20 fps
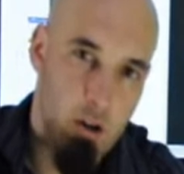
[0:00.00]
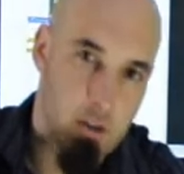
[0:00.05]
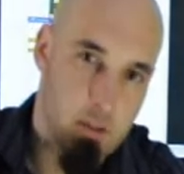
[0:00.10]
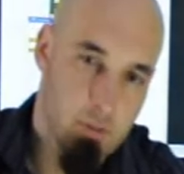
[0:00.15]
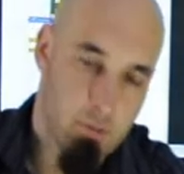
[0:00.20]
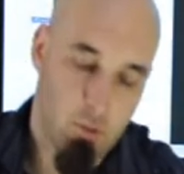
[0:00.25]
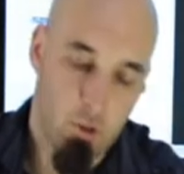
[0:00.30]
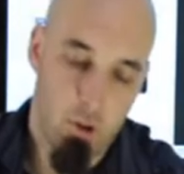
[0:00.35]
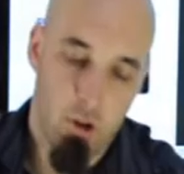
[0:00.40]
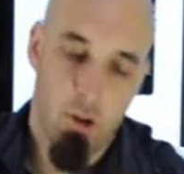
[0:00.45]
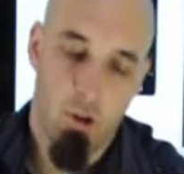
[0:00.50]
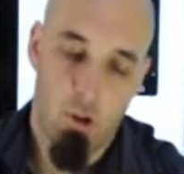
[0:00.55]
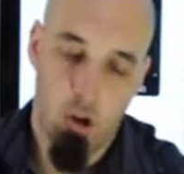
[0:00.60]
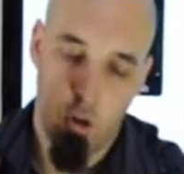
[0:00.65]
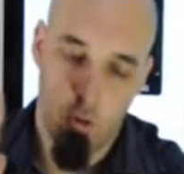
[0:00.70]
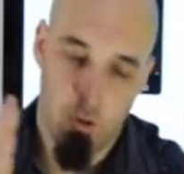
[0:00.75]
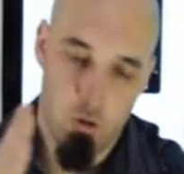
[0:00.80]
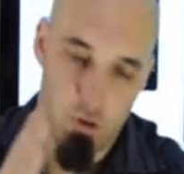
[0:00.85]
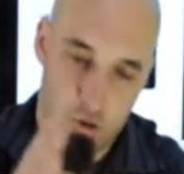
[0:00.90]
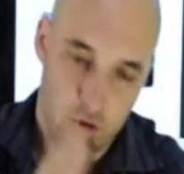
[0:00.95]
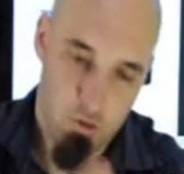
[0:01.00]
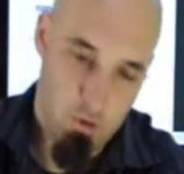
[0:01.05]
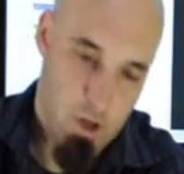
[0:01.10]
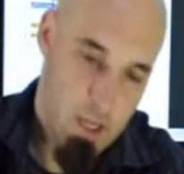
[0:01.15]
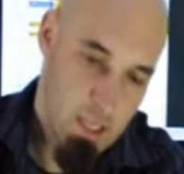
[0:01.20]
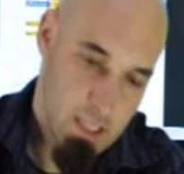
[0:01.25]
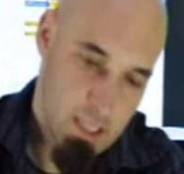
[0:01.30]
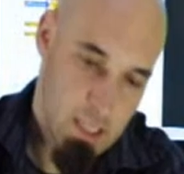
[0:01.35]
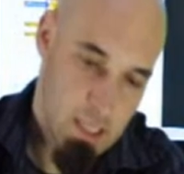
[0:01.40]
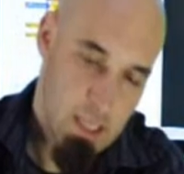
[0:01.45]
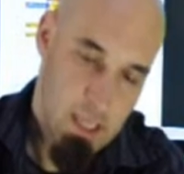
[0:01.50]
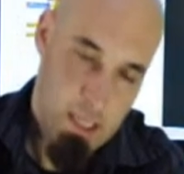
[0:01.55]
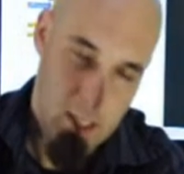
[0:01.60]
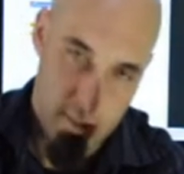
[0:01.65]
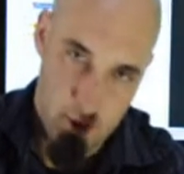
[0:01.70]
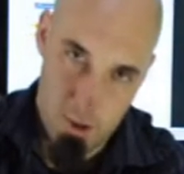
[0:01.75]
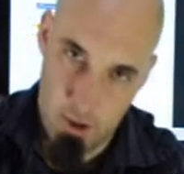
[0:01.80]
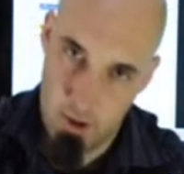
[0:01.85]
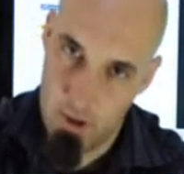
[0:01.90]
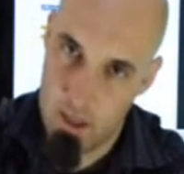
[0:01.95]
on the floor. Go straight,
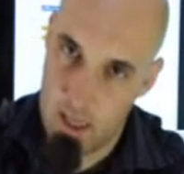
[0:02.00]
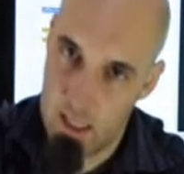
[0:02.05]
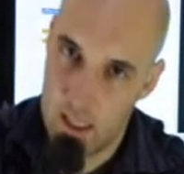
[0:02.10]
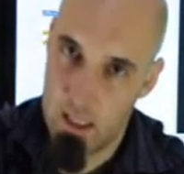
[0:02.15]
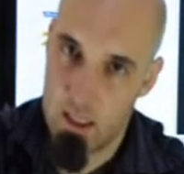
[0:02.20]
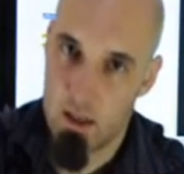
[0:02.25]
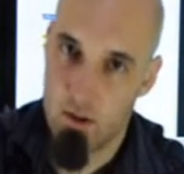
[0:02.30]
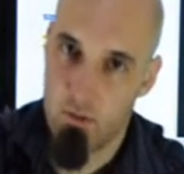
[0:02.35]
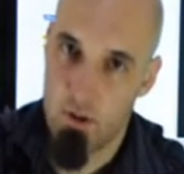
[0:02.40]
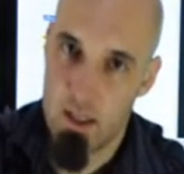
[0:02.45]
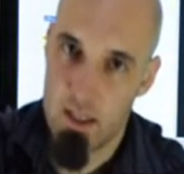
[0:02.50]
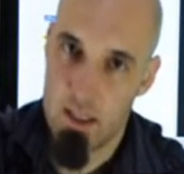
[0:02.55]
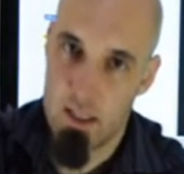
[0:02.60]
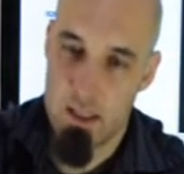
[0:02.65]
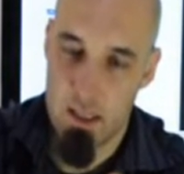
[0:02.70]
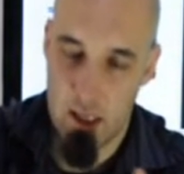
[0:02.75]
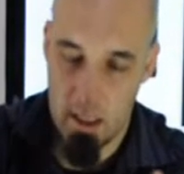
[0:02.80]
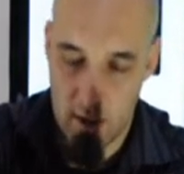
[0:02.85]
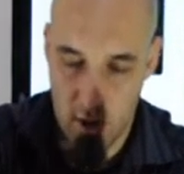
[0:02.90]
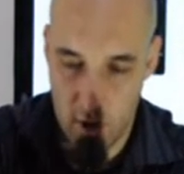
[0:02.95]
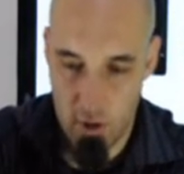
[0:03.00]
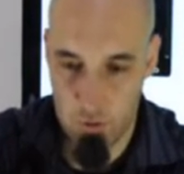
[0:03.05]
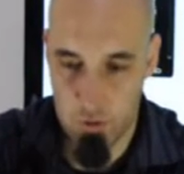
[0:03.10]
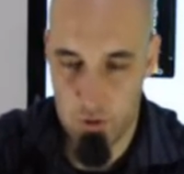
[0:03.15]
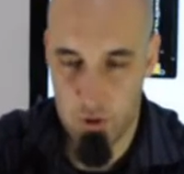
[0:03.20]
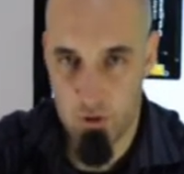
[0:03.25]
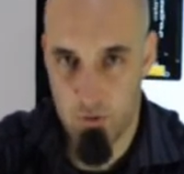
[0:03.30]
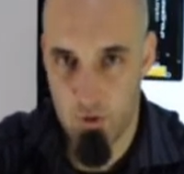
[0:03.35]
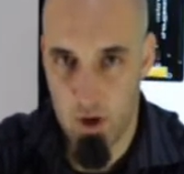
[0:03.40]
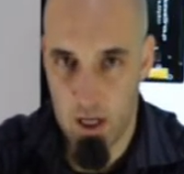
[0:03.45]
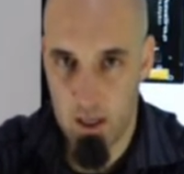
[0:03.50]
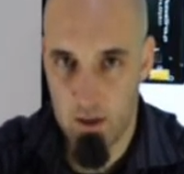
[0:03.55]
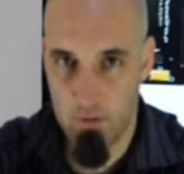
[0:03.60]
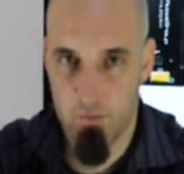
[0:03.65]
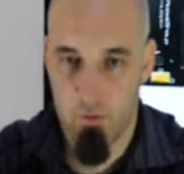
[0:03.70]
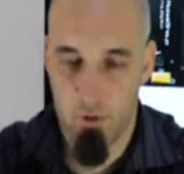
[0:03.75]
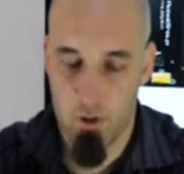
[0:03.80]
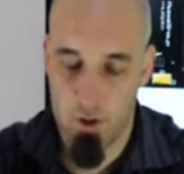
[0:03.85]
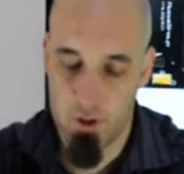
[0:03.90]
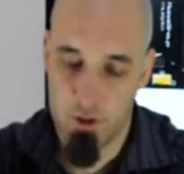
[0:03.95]
turn 90 degrees, and go
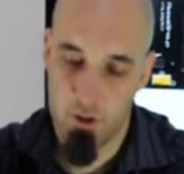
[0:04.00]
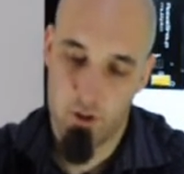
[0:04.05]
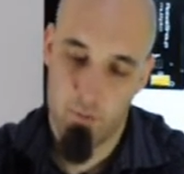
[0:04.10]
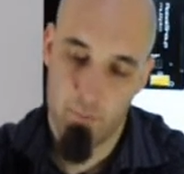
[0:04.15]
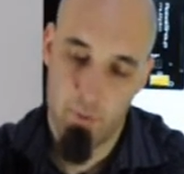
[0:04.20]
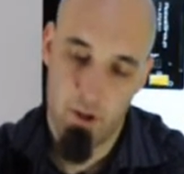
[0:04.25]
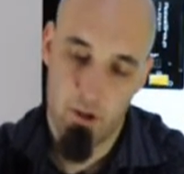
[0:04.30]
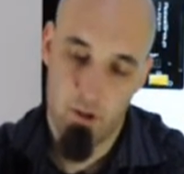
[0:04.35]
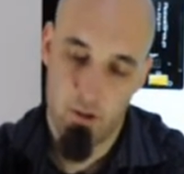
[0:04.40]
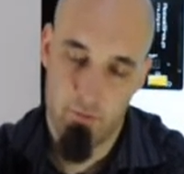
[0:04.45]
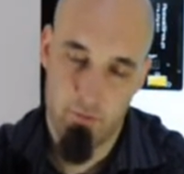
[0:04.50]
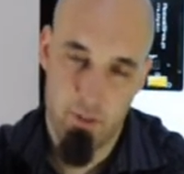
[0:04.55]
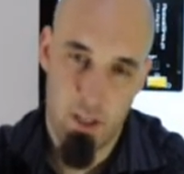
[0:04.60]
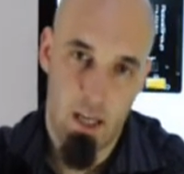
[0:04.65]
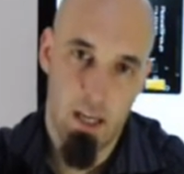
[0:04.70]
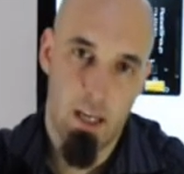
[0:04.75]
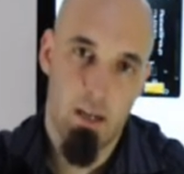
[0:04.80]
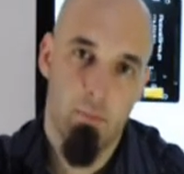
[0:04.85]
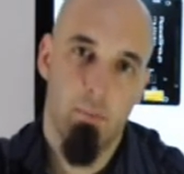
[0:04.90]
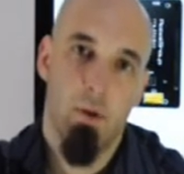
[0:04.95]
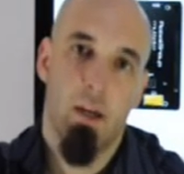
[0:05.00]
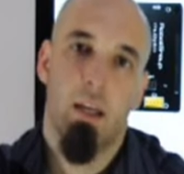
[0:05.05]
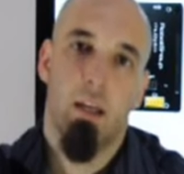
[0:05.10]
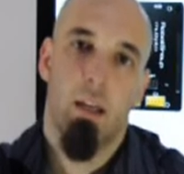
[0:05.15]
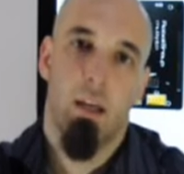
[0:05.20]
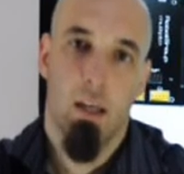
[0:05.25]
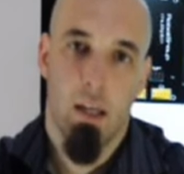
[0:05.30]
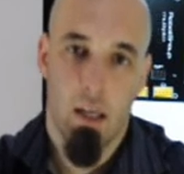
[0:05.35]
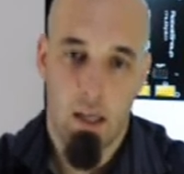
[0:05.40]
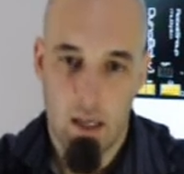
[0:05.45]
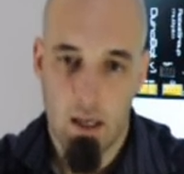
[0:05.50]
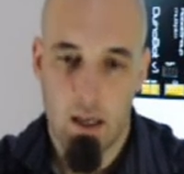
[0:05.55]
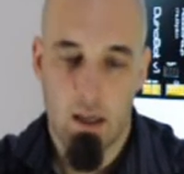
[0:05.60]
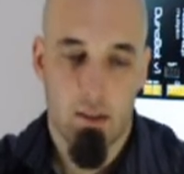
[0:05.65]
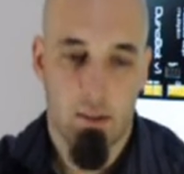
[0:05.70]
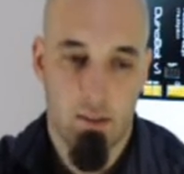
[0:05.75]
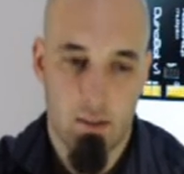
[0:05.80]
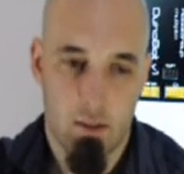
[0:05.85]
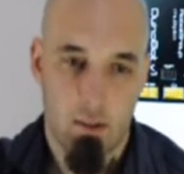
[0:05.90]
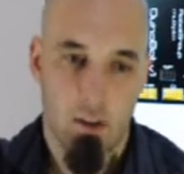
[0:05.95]
straight for a certain period of time
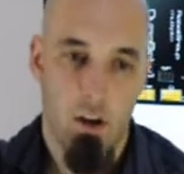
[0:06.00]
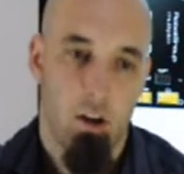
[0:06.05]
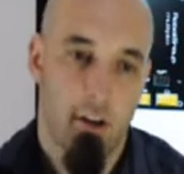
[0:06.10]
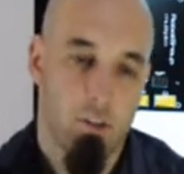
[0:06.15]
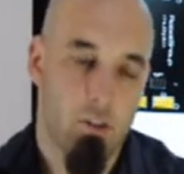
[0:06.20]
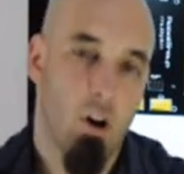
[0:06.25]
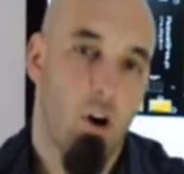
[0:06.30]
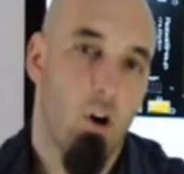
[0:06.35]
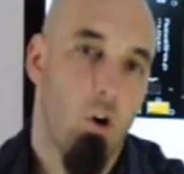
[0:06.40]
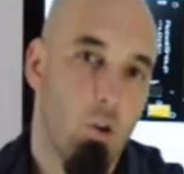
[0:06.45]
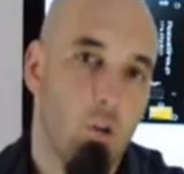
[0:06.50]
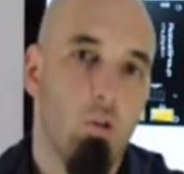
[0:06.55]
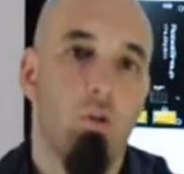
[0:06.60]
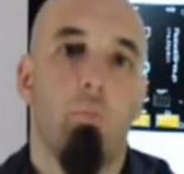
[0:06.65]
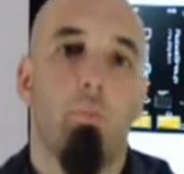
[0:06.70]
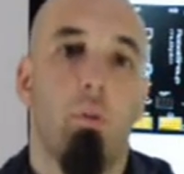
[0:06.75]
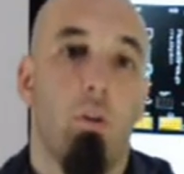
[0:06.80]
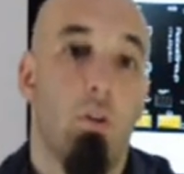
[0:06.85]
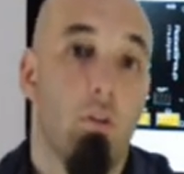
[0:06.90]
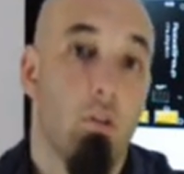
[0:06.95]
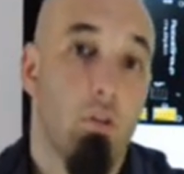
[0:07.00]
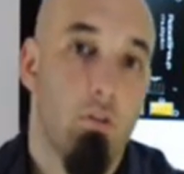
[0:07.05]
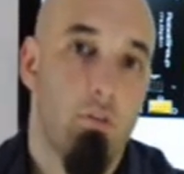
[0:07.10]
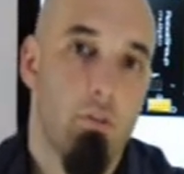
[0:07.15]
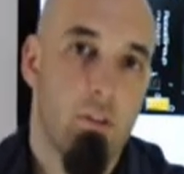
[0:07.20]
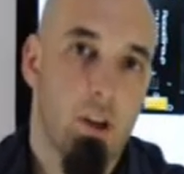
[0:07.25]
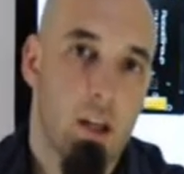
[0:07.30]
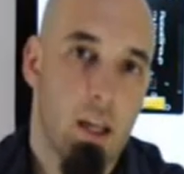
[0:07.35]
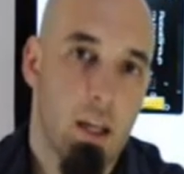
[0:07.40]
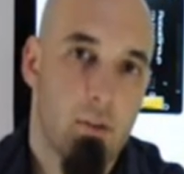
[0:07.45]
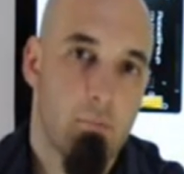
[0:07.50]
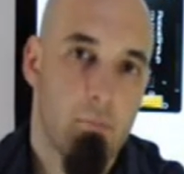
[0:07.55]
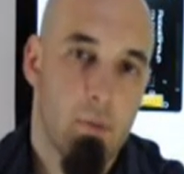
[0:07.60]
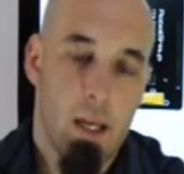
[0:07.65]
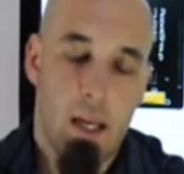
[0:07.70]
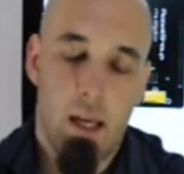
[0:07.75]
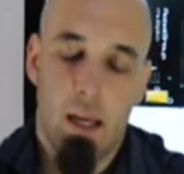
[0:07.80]
and start the whole loop all over again.